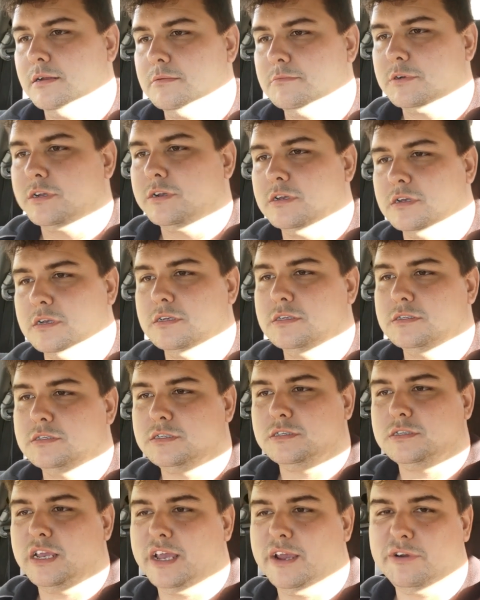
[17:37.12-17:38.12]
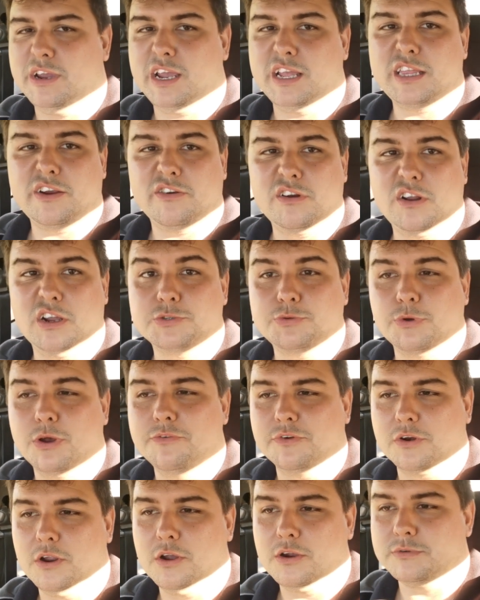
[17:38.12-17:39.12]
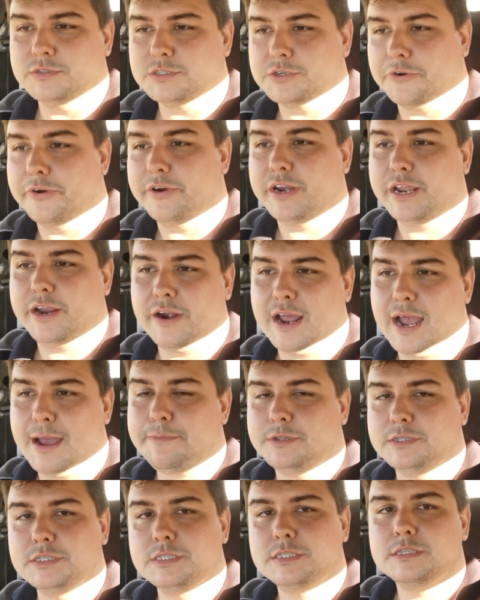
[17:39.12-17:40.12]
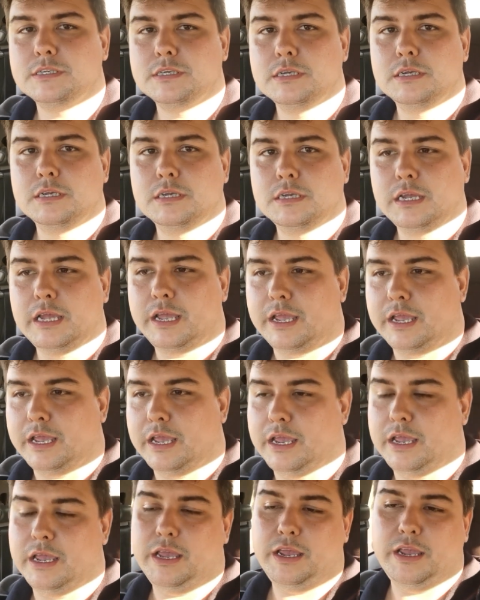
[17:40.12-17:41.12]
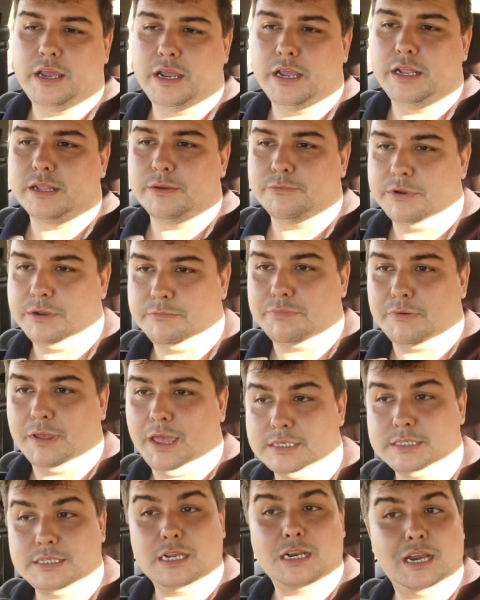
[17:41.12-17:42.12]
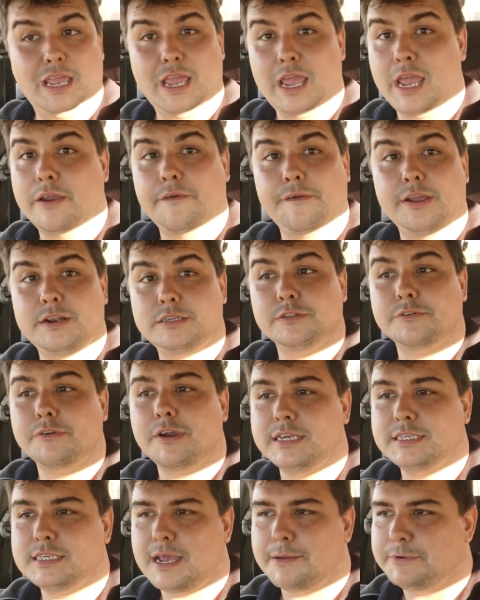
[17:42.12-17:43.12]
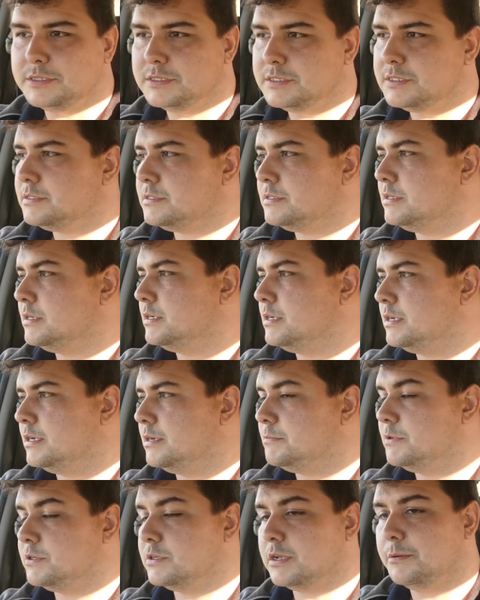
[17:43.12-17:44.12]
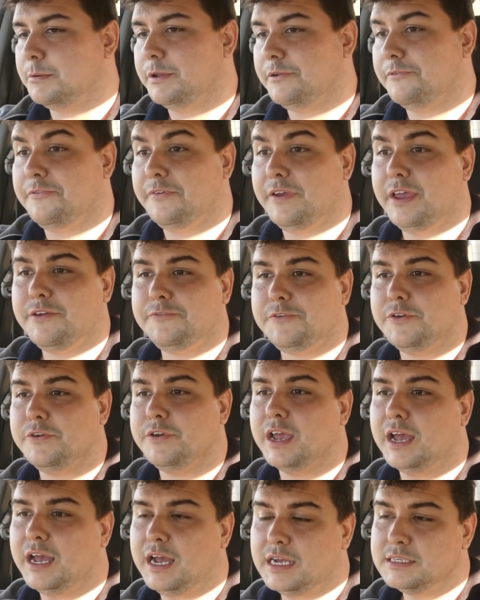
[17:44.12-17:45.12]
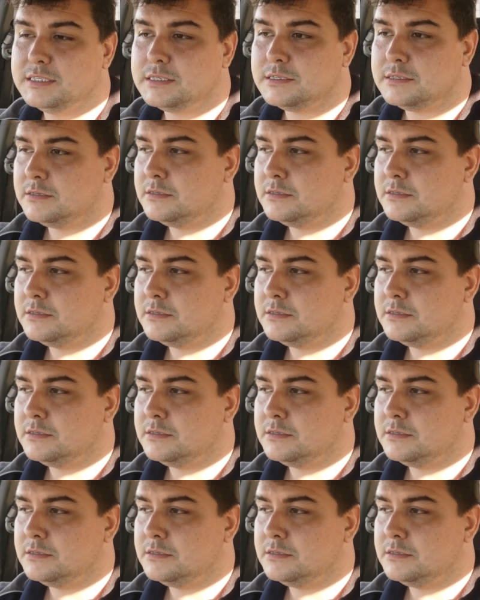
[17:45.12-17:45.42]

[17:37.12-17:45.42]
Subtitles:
Because we get there at like 12 o'clock when scrutineering happens. And then we basically hang around until the race happens. There's going to be a fair few cars